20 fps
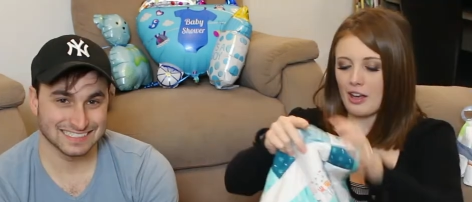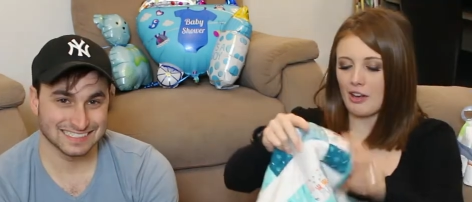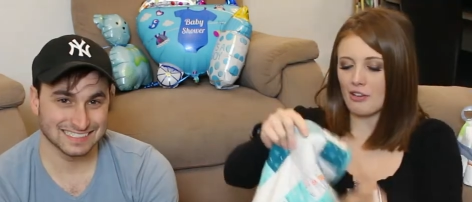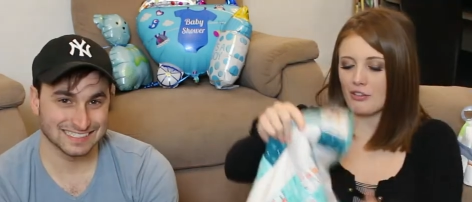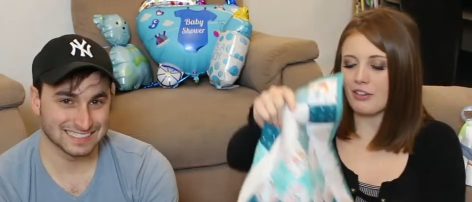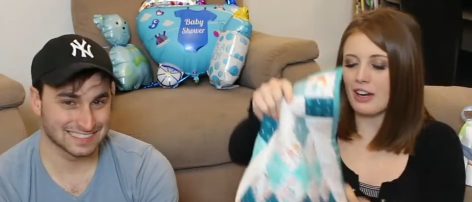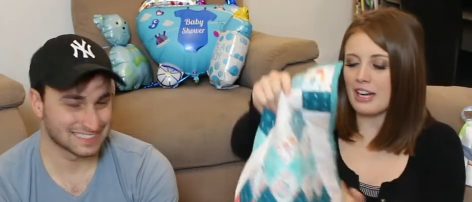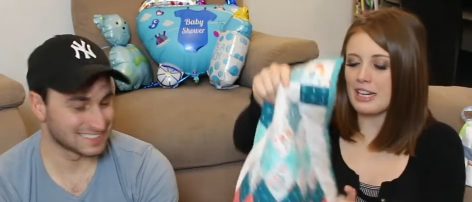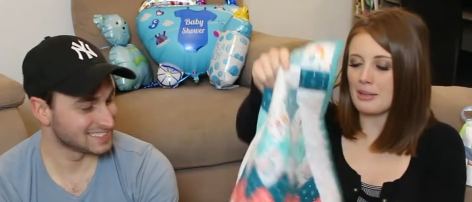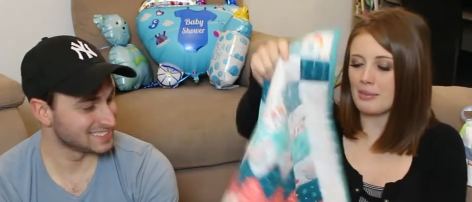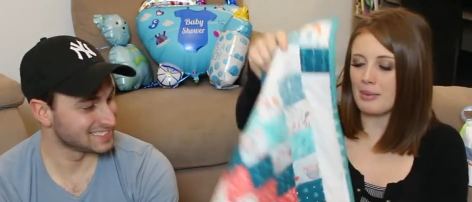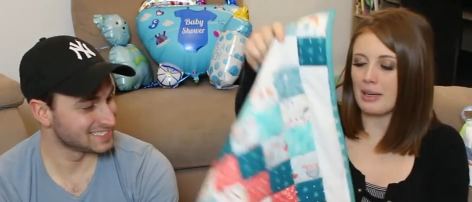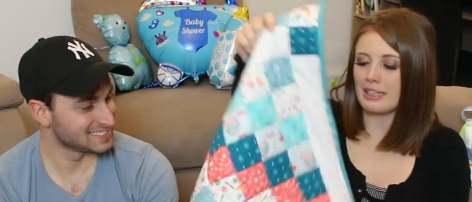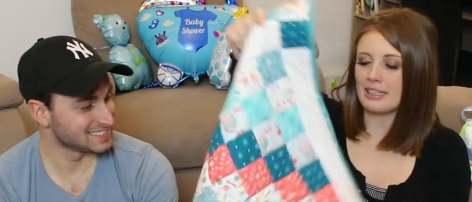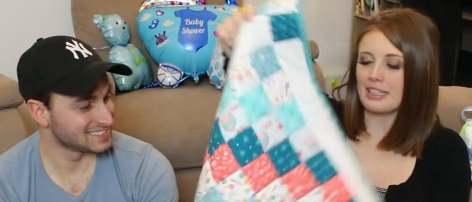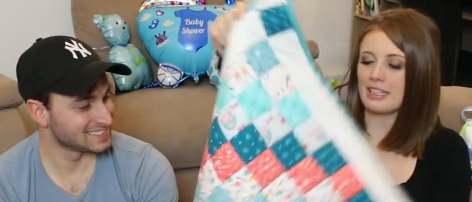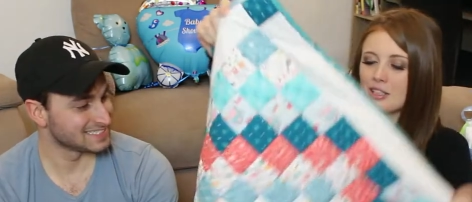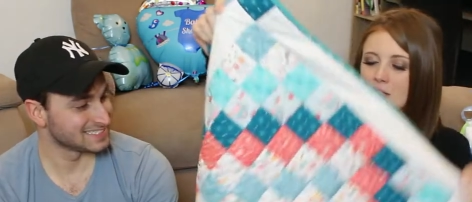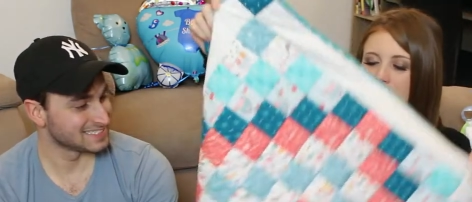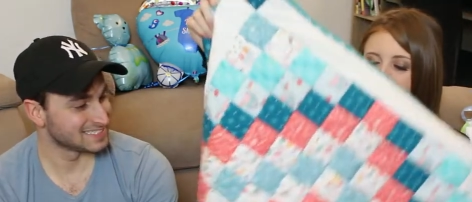Speaker 1: Our friend made
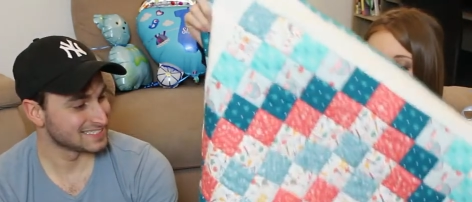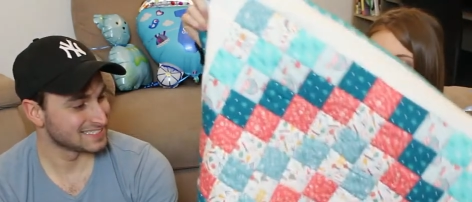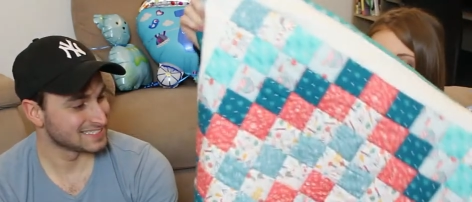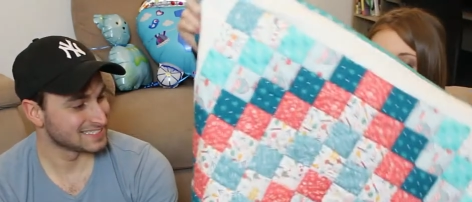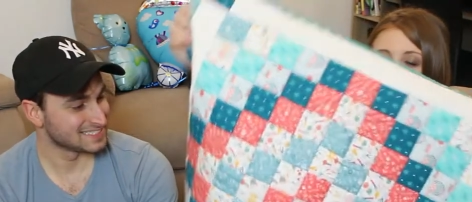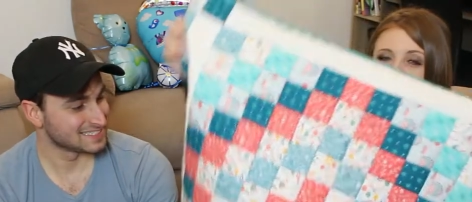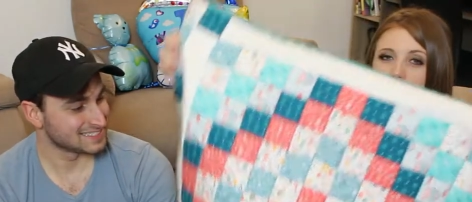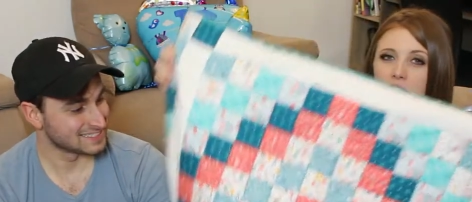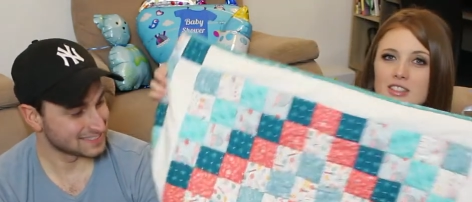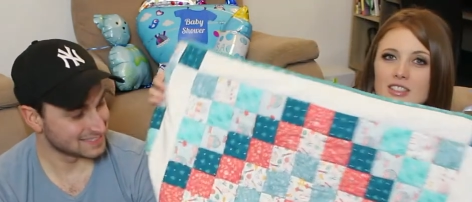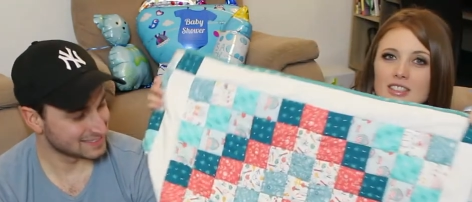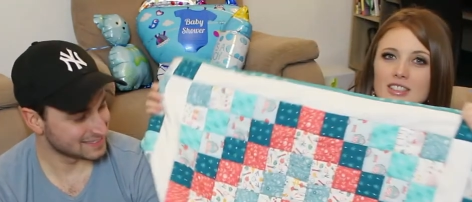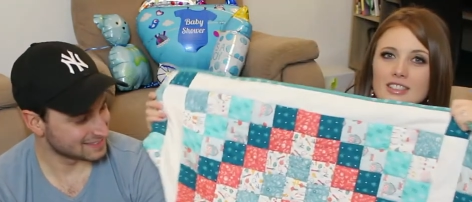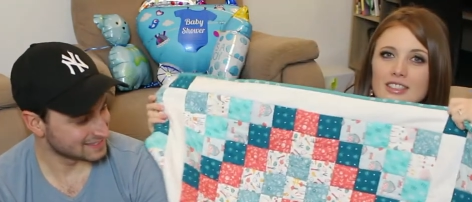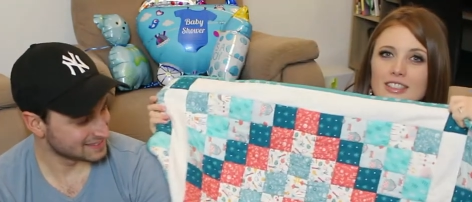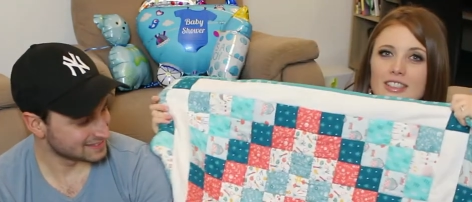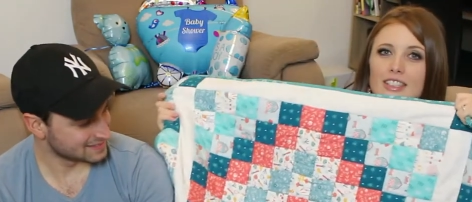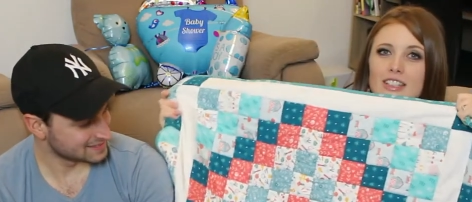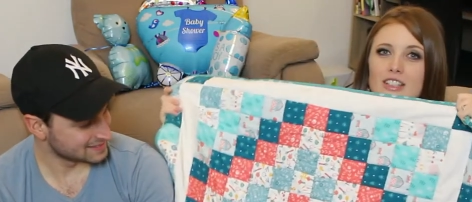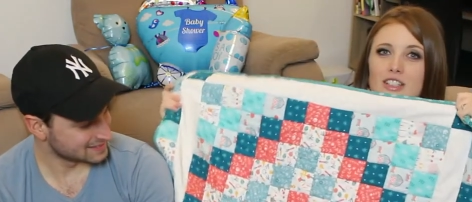this, Rachel.
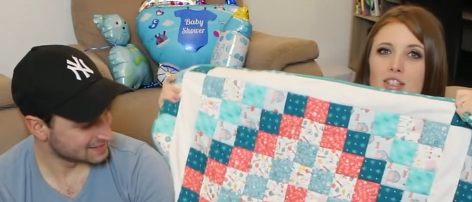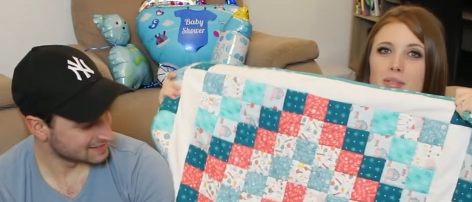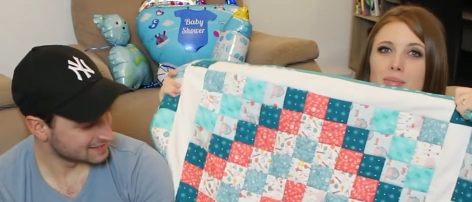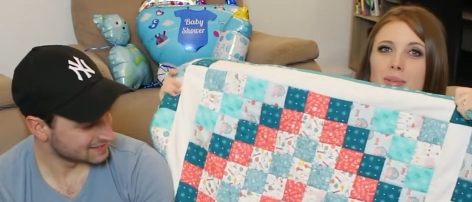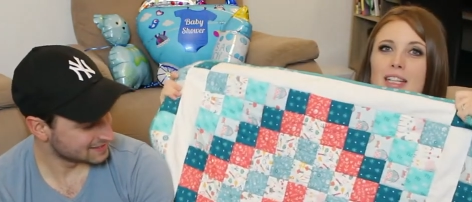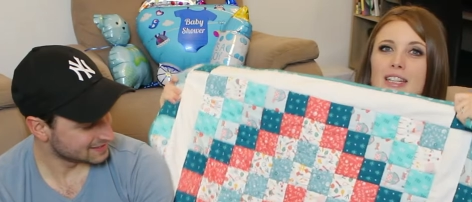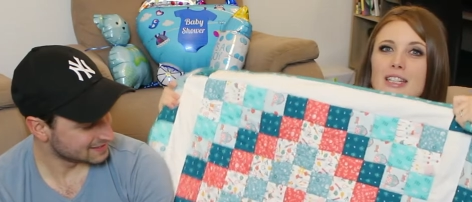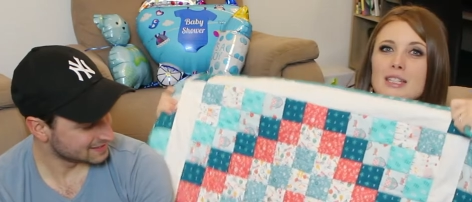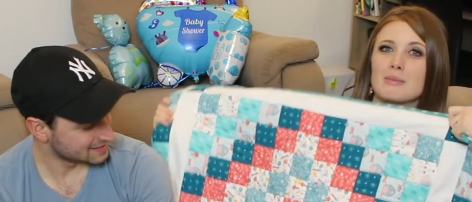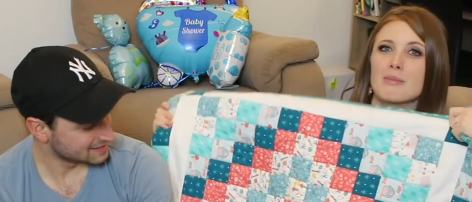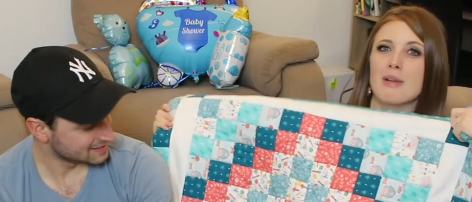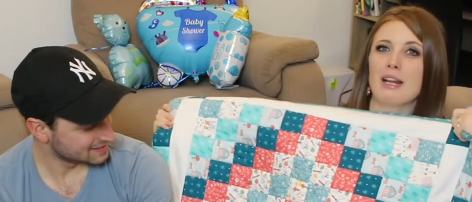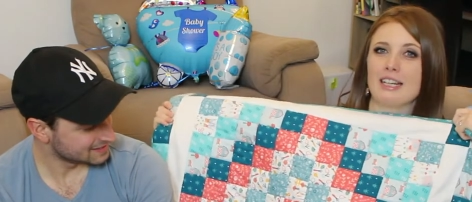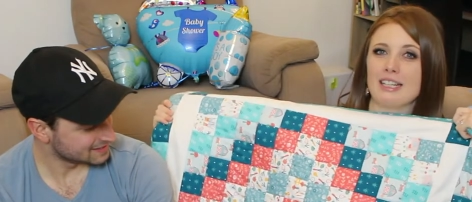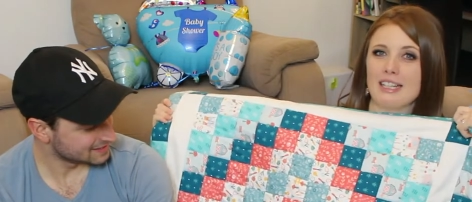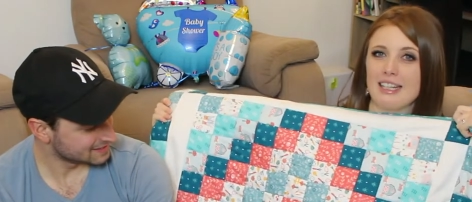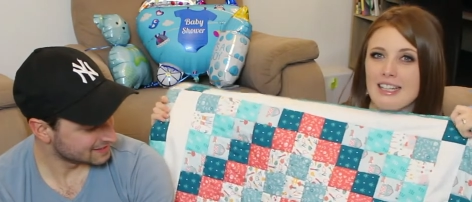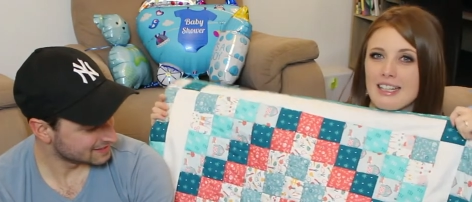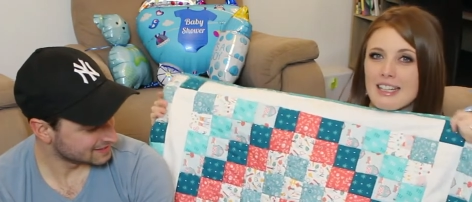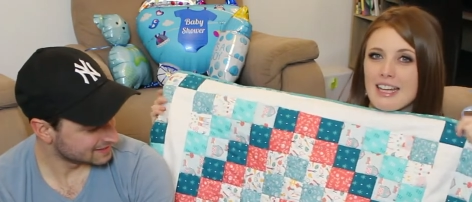She made this
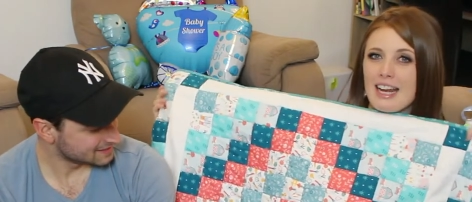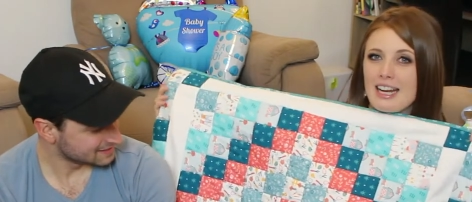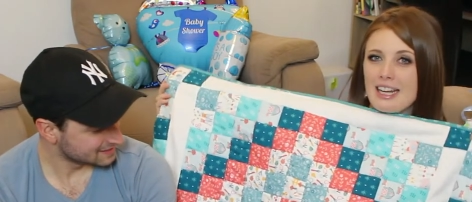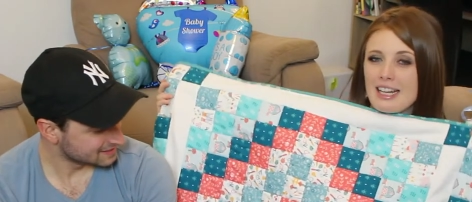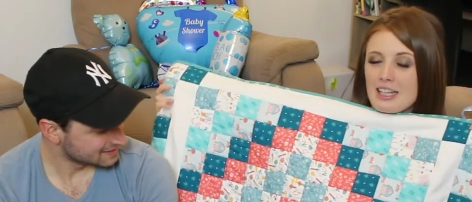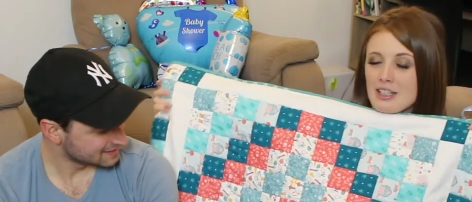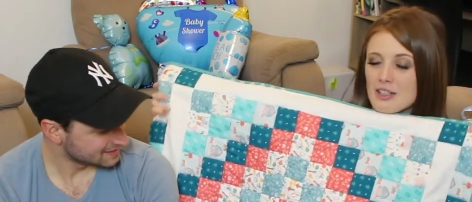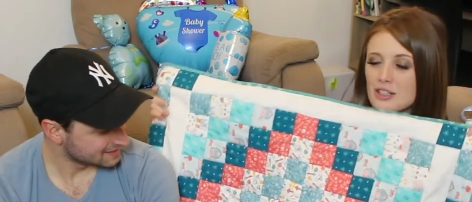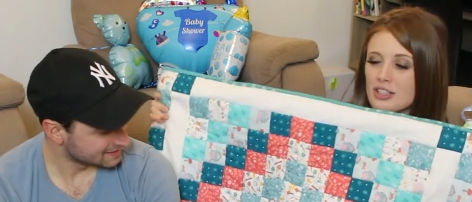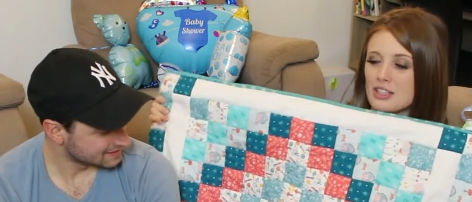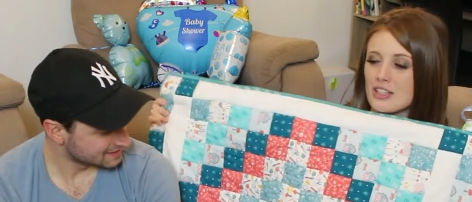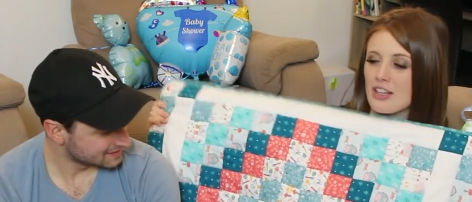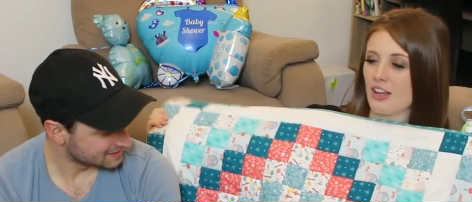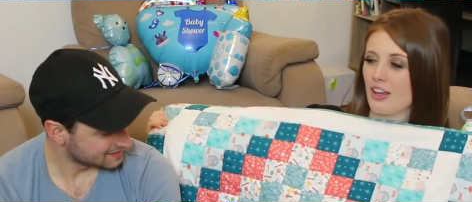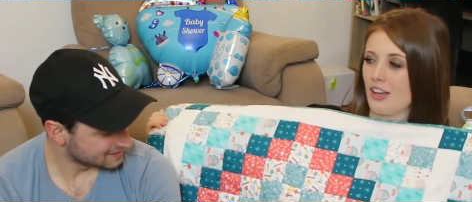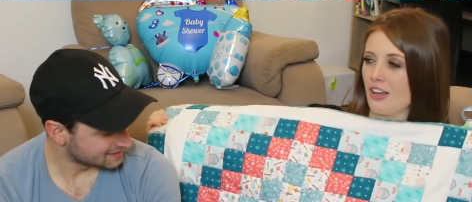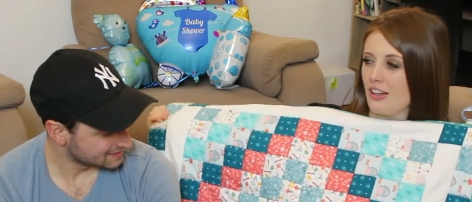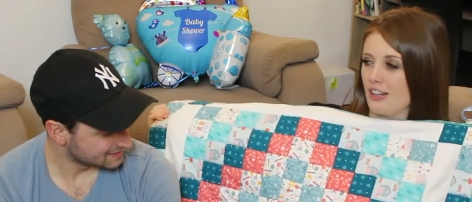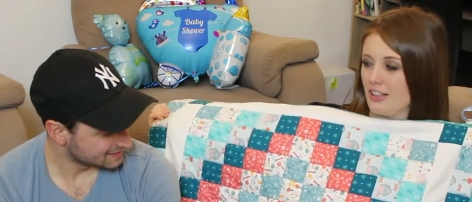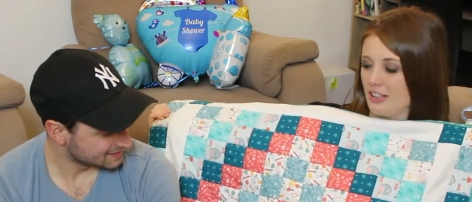blanket and it's
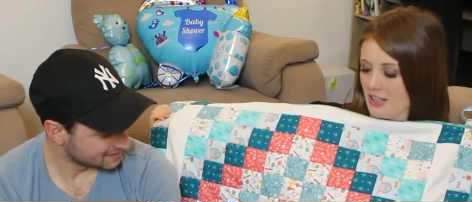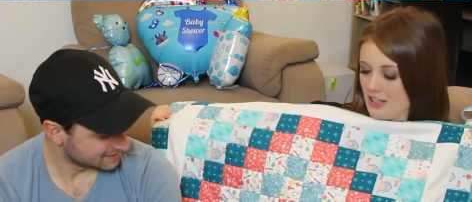so